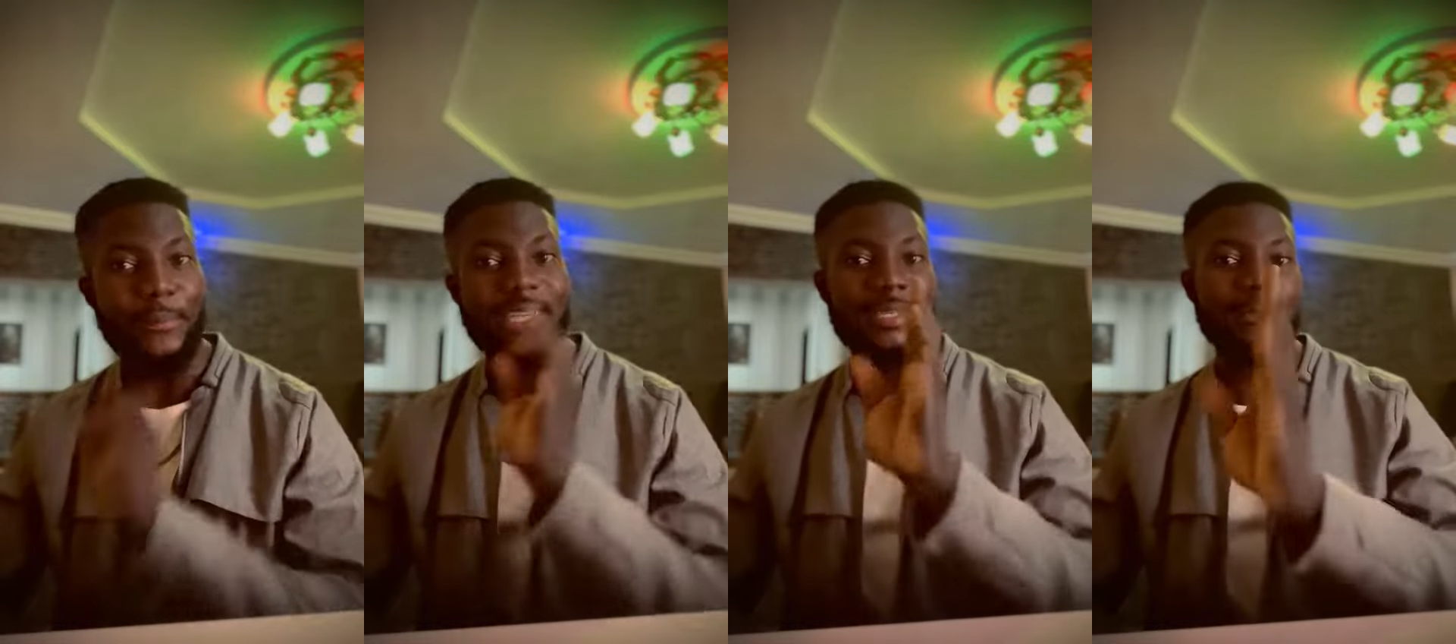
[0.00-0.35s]

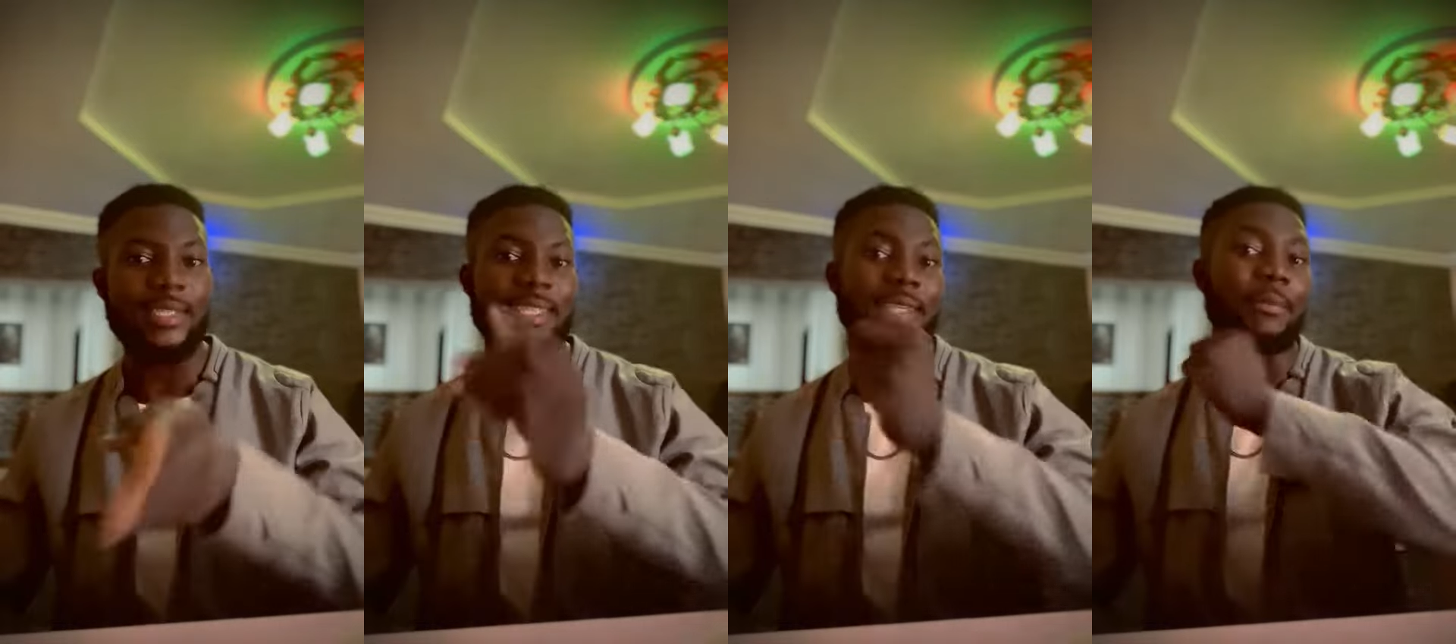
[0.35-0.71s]
My name
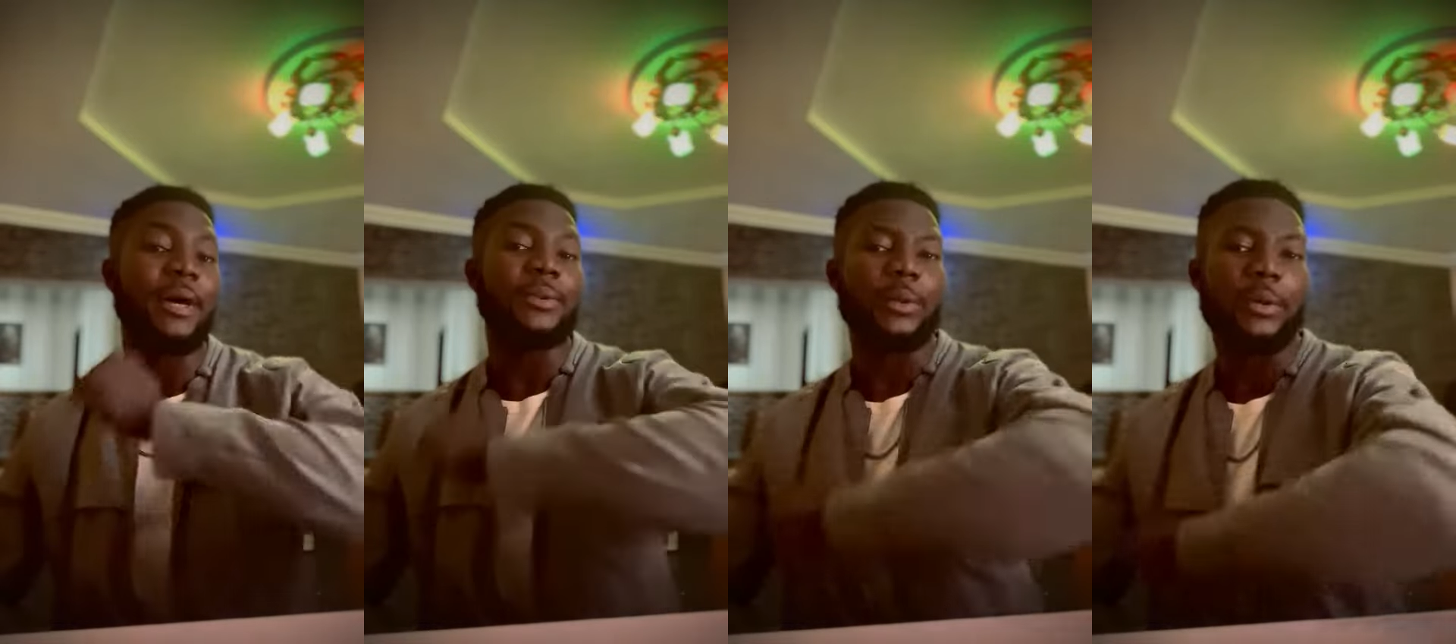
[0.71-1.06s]
is
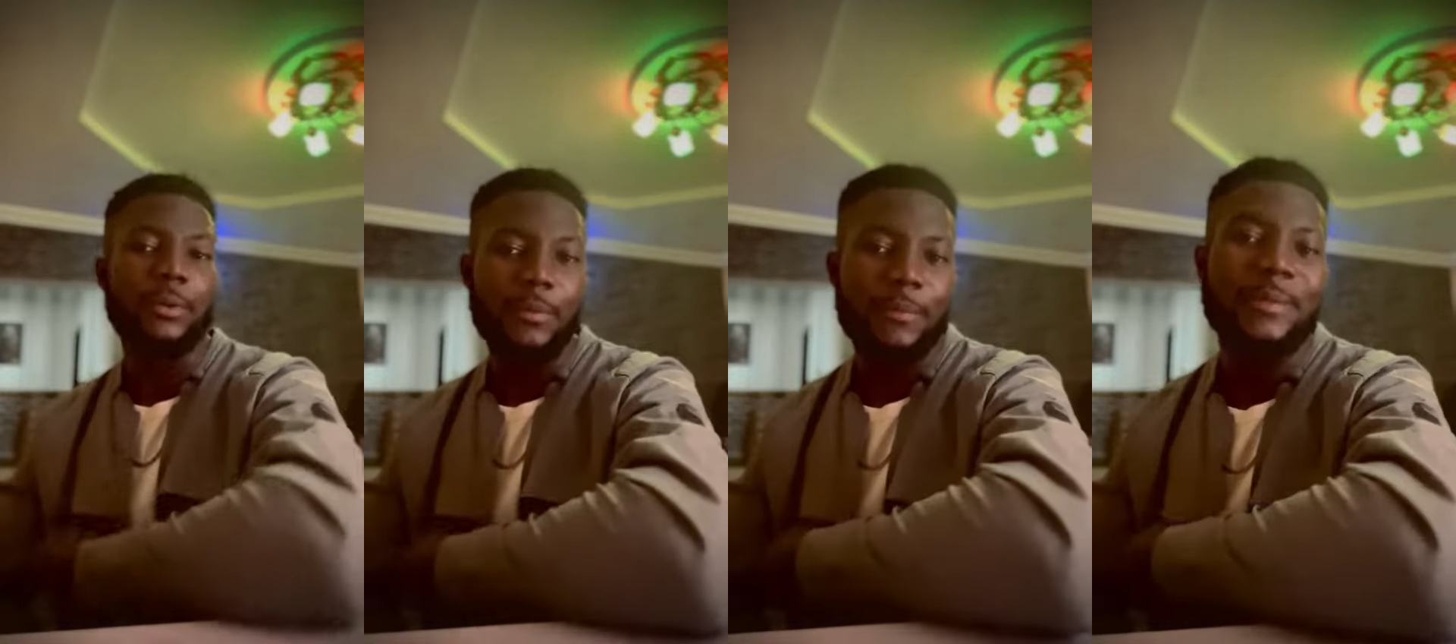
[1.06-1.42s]

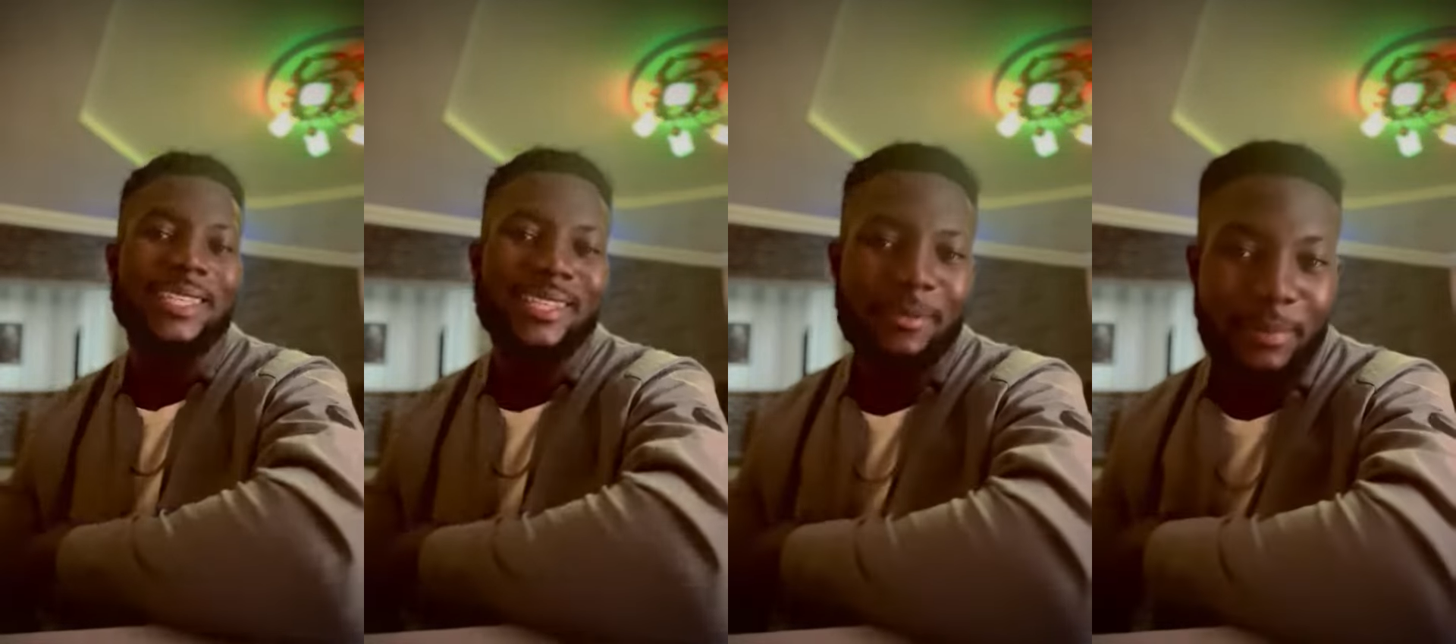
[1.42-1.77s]
Emmanuel,
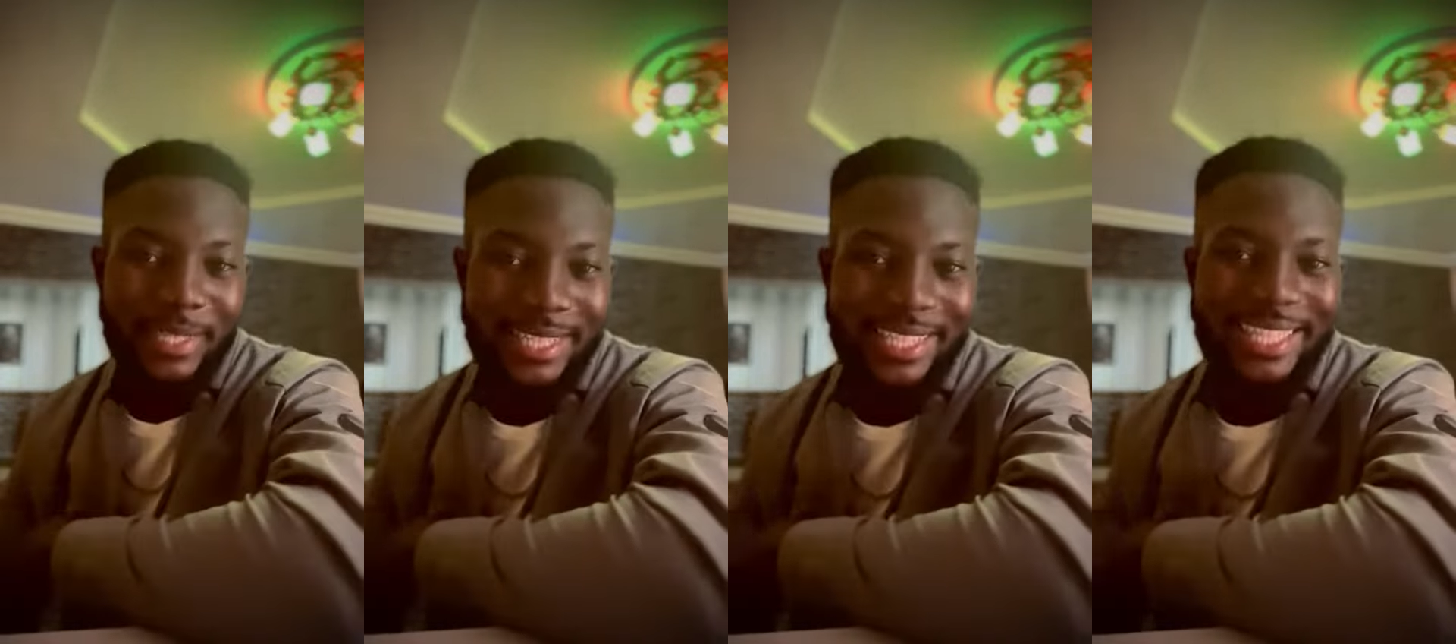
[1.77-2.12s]
Mr.
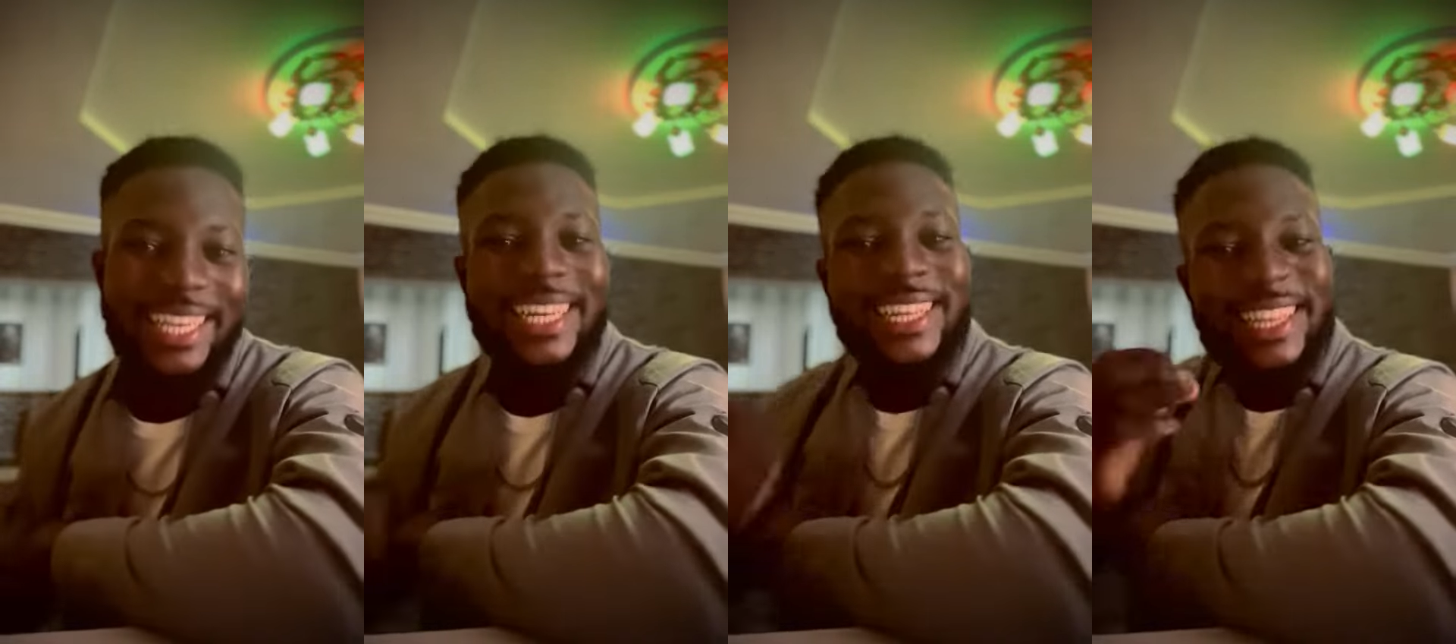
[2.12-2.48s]
Beats.
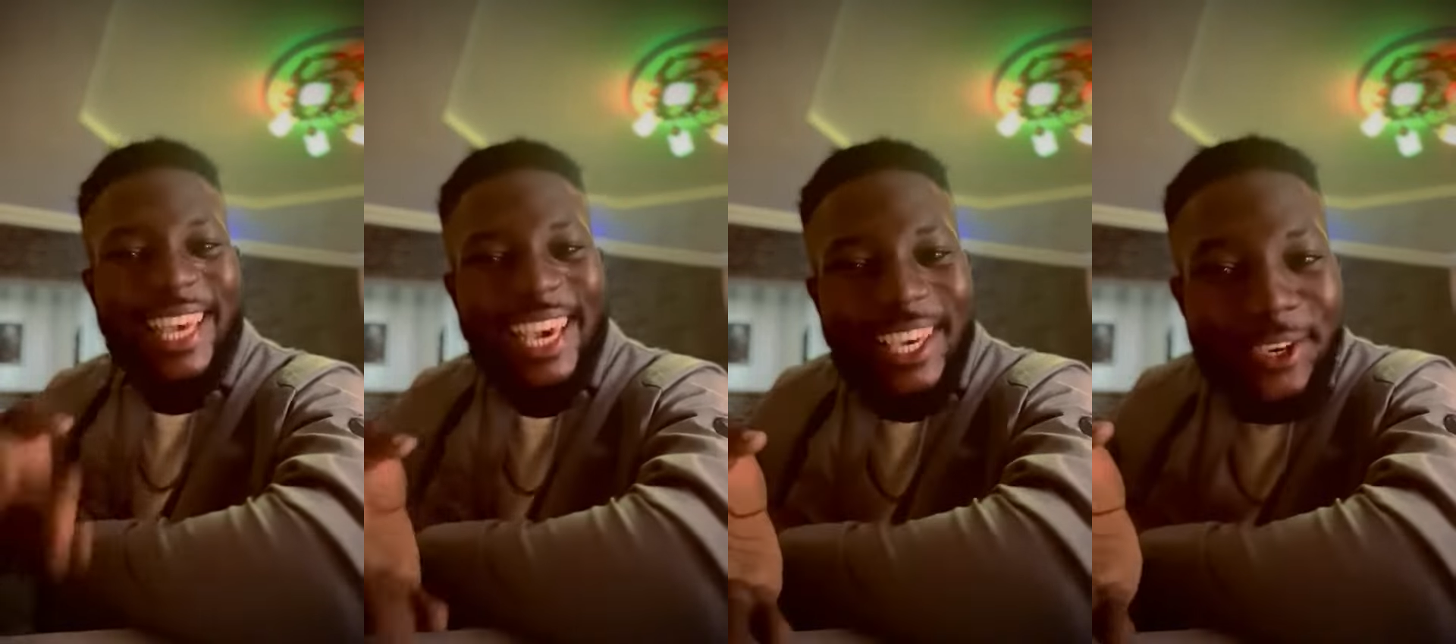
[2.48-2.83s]

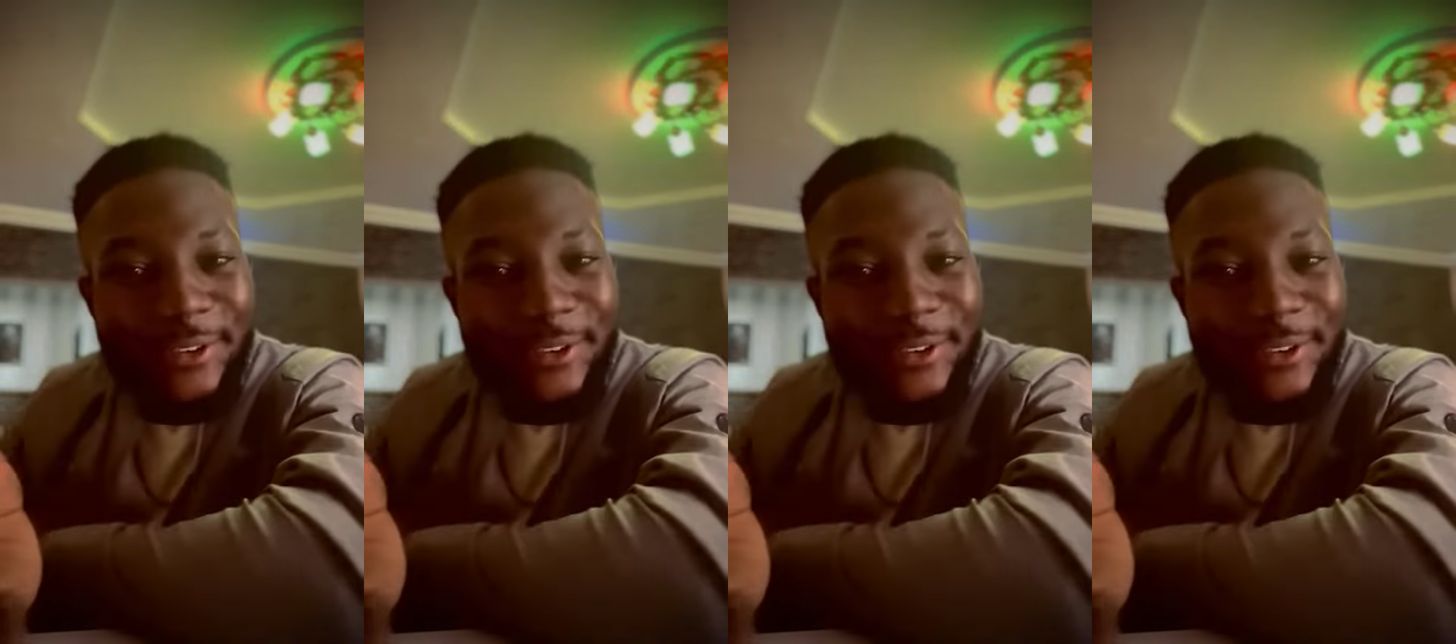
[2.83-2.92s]
Thank